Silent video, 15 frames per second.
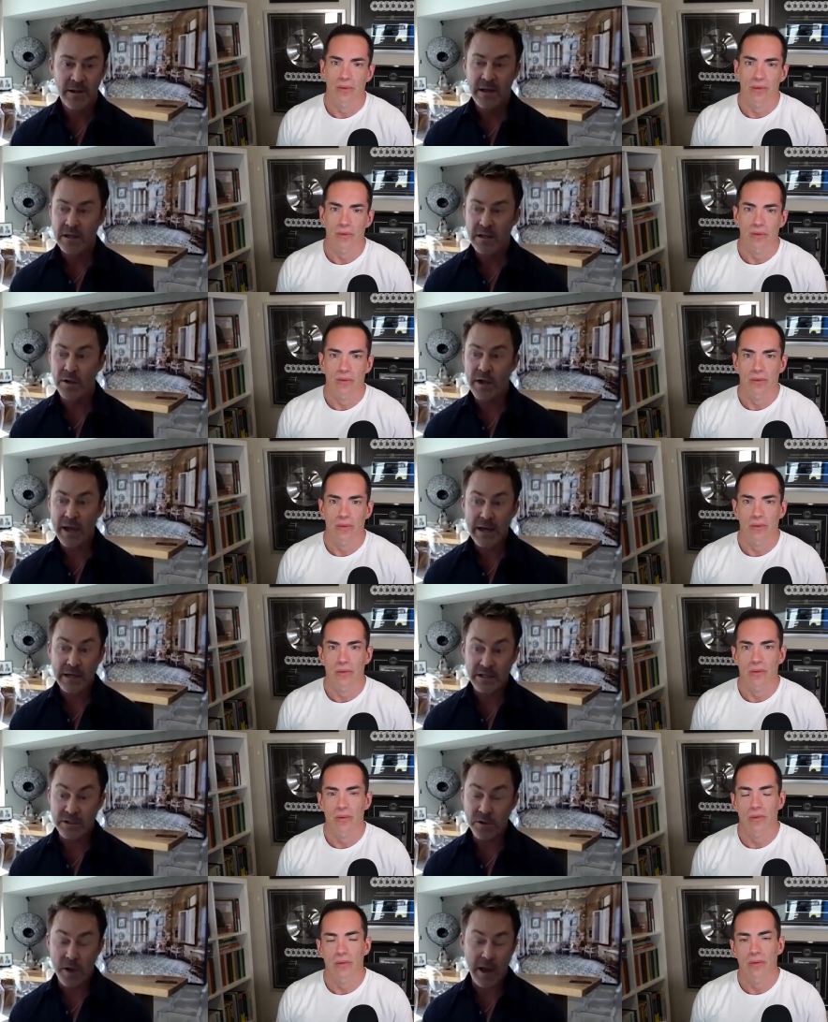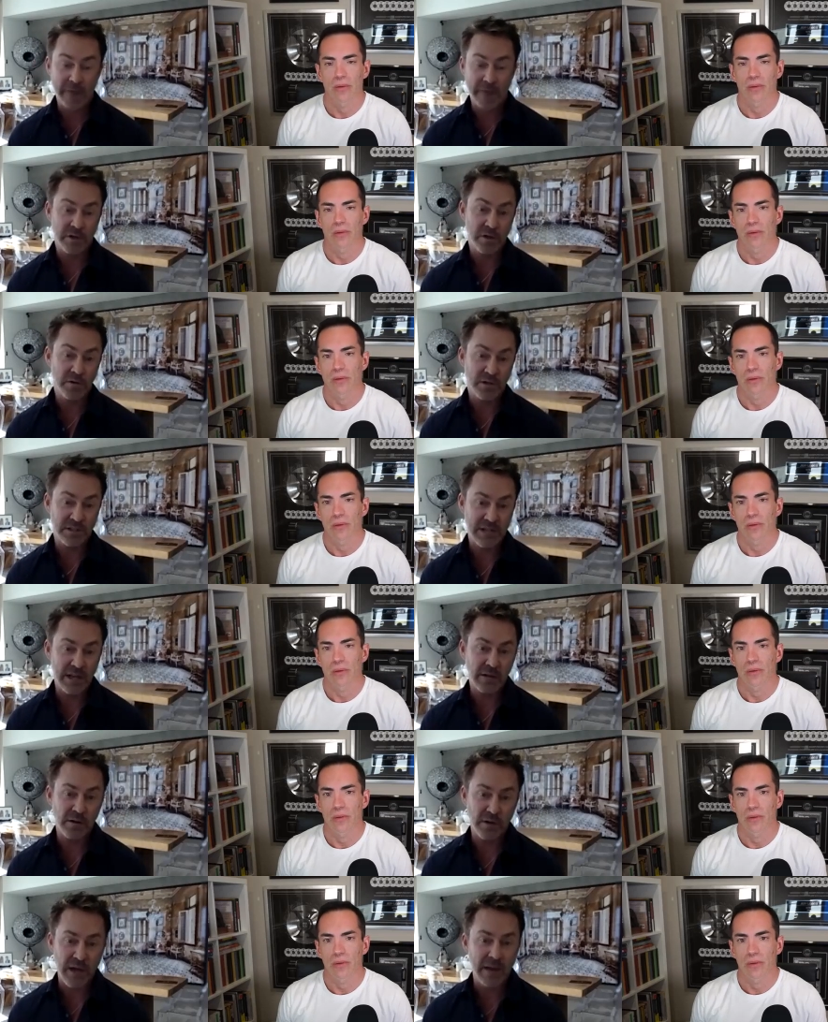Speaker 1: You kind of do have to do a
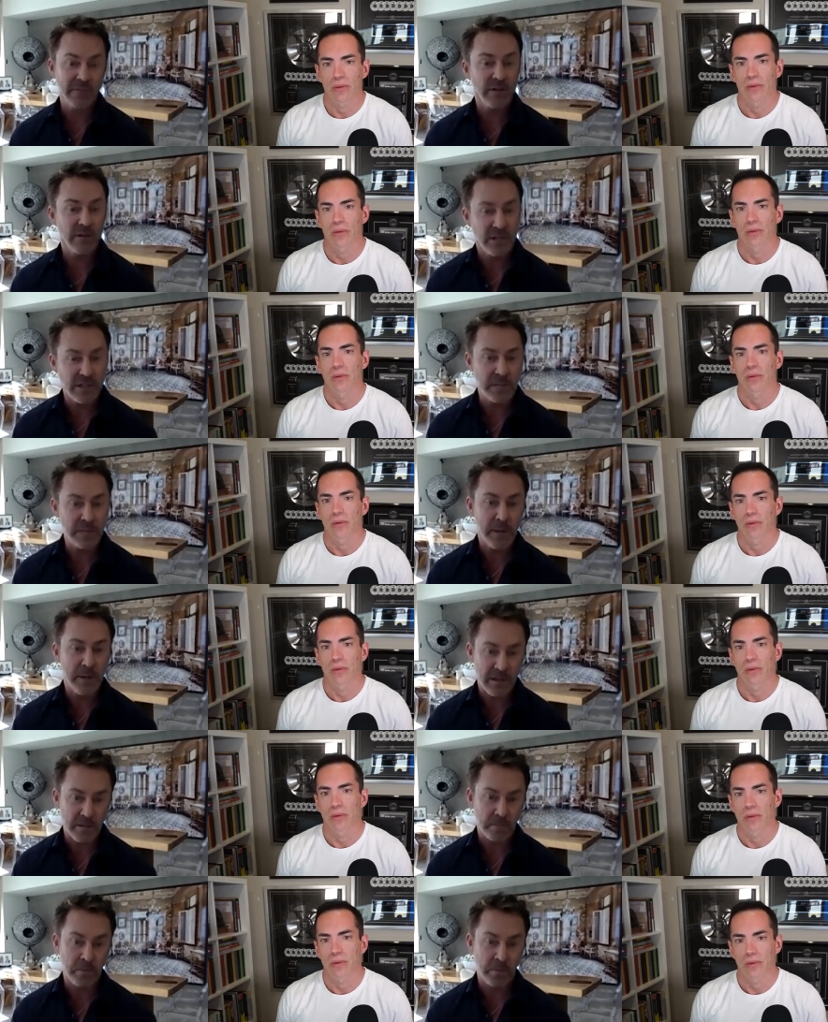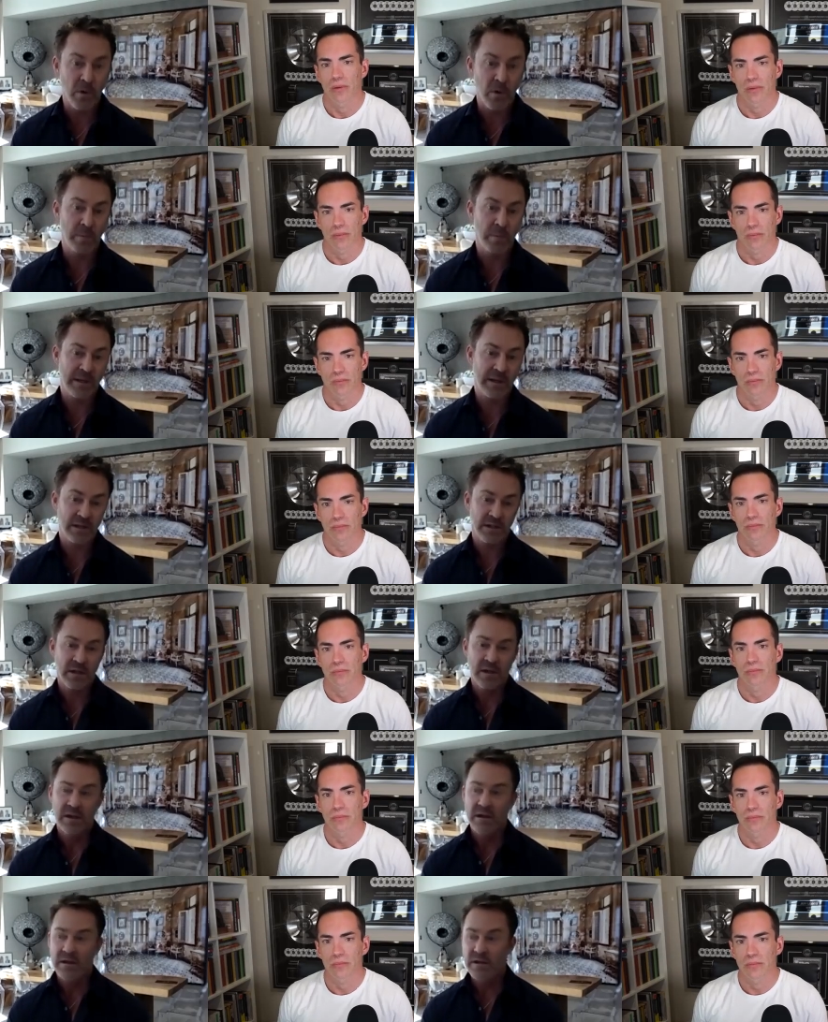sailor dive in the deep end of the pool because
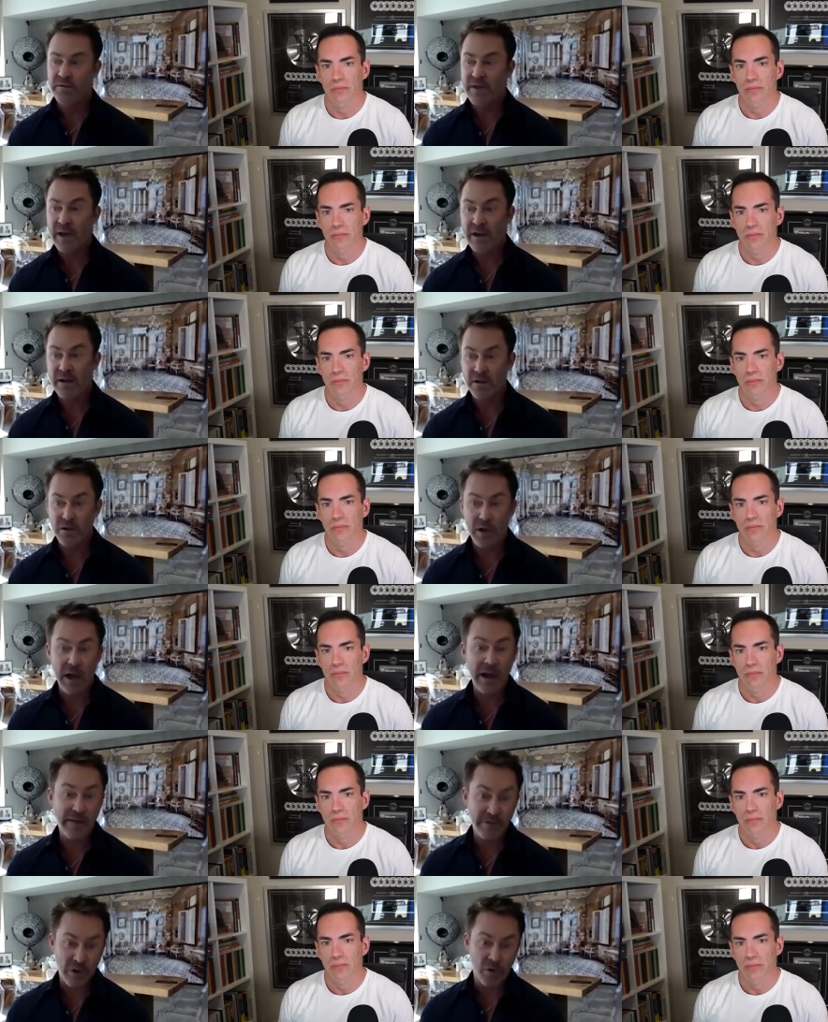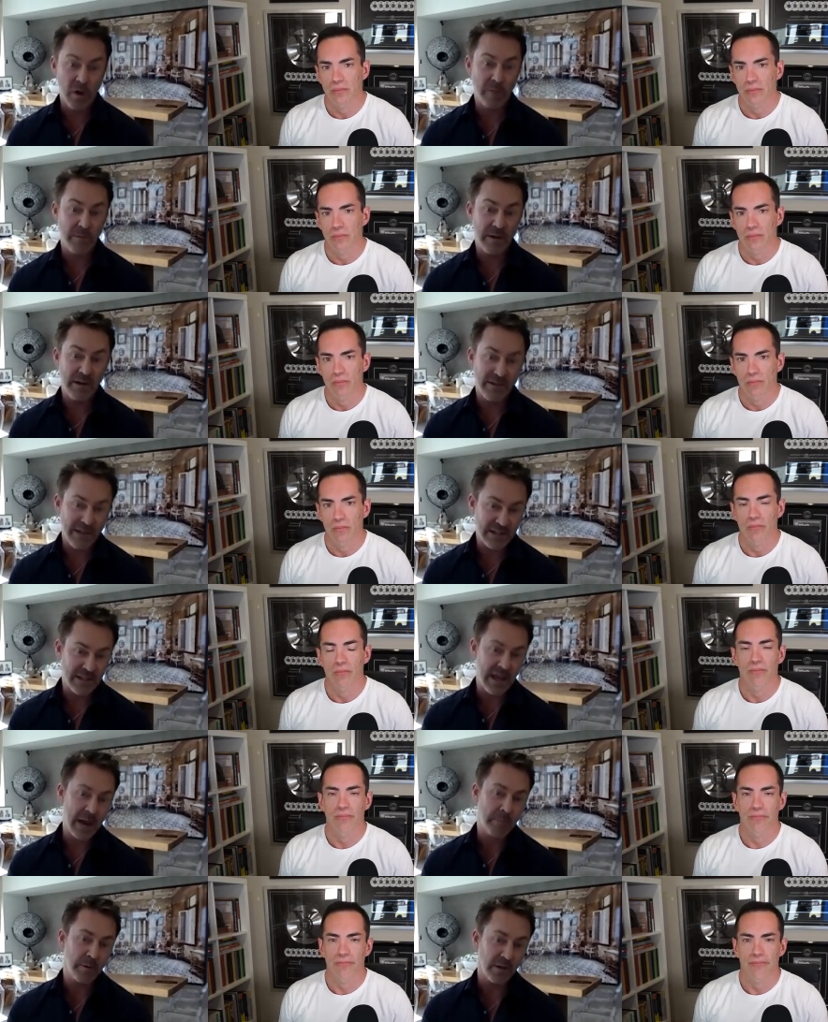you've got you got to have equipment and that's
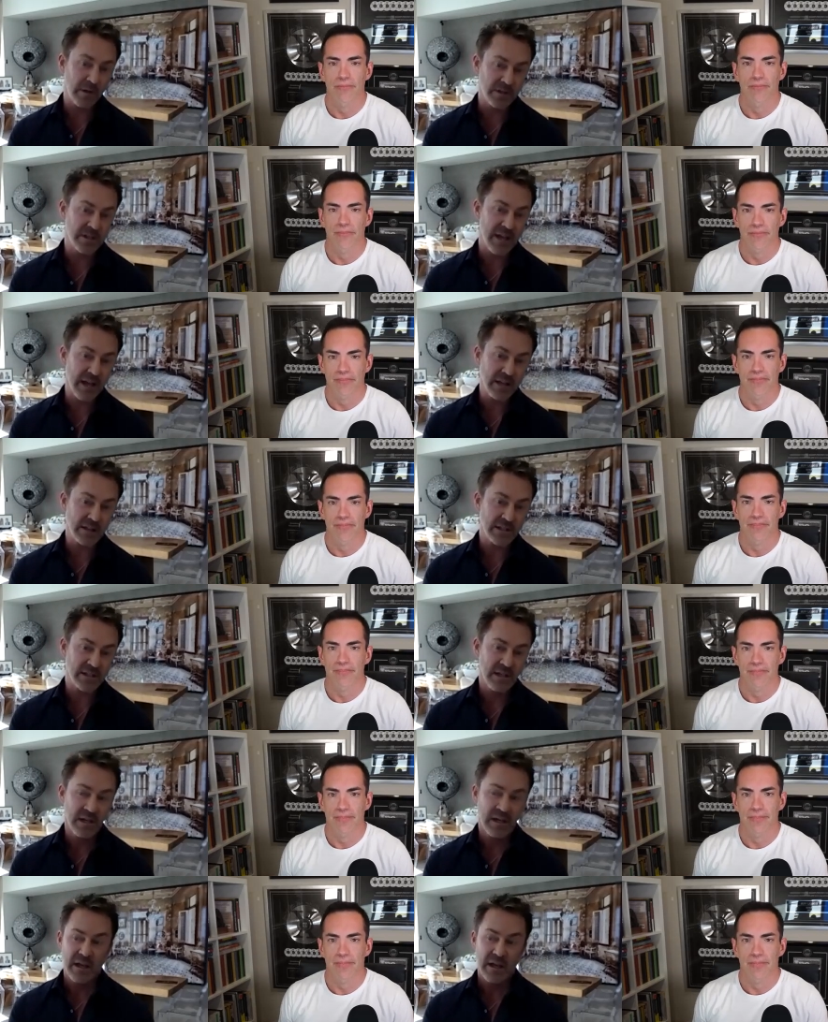capital intense.